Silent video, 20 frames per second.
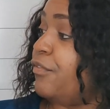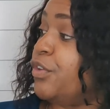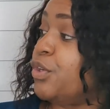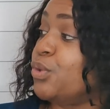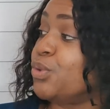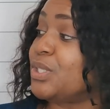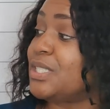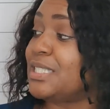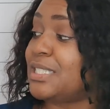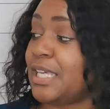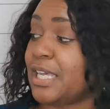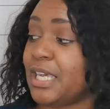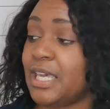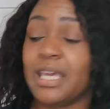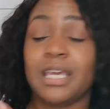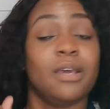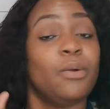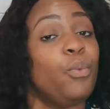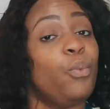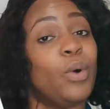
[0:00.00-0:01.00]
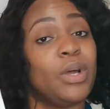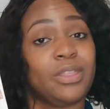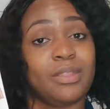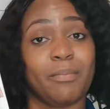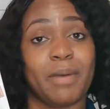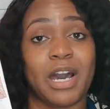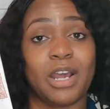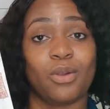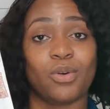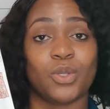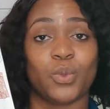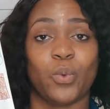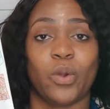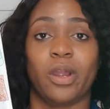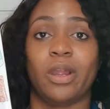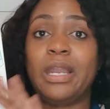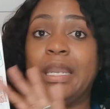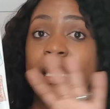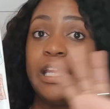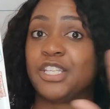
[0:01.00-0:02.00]
view C, what the model is
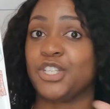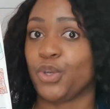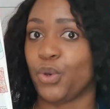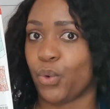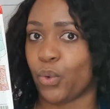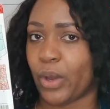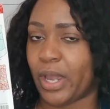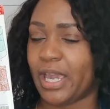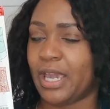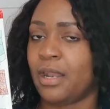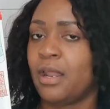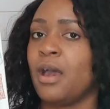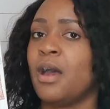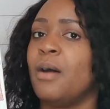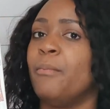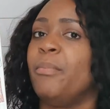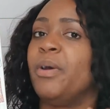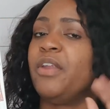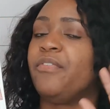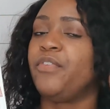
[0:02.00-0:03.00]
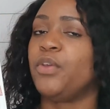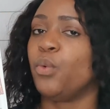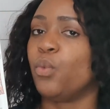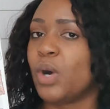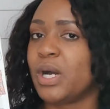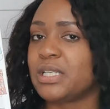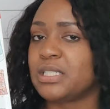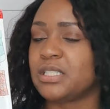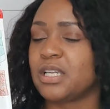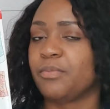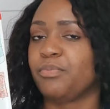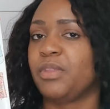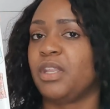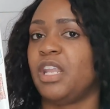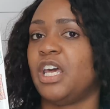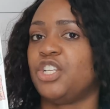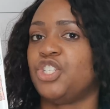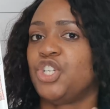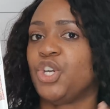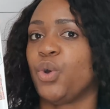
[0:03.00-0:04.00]
wearing, is great. But if you want
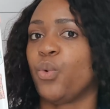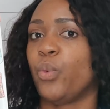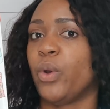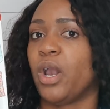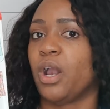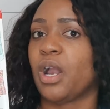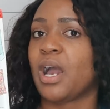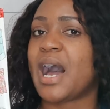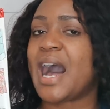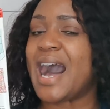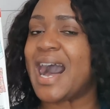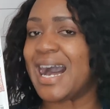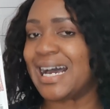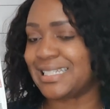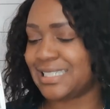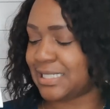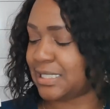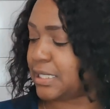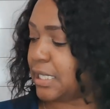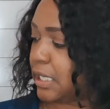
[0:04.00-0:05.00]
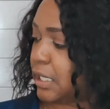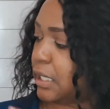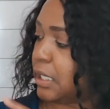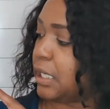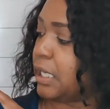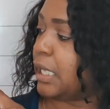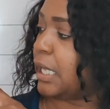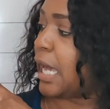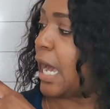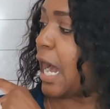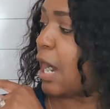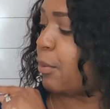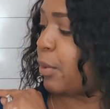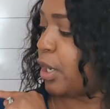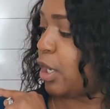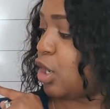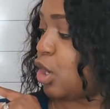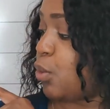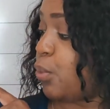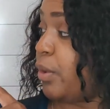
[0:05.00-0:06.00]
something that you can wear constantly, I
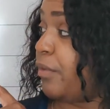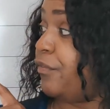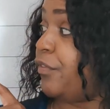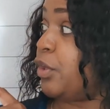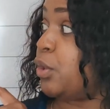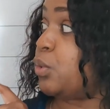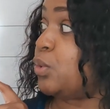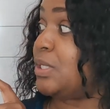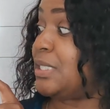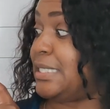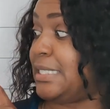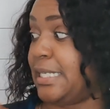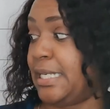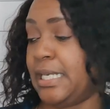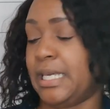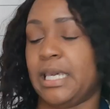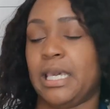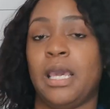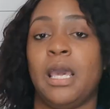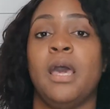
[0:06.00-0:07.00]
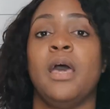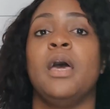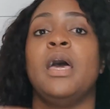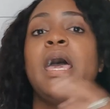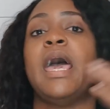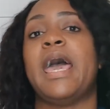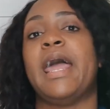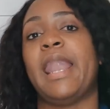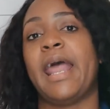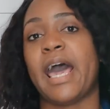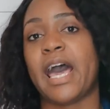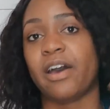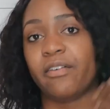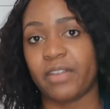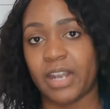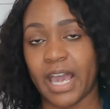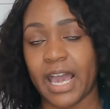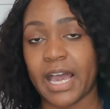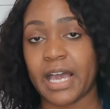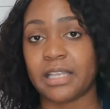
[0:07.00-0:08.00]
would go with view D and
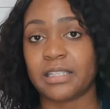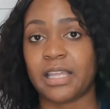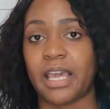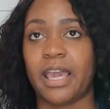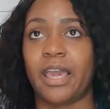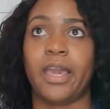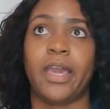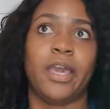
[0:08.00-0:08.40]
have it as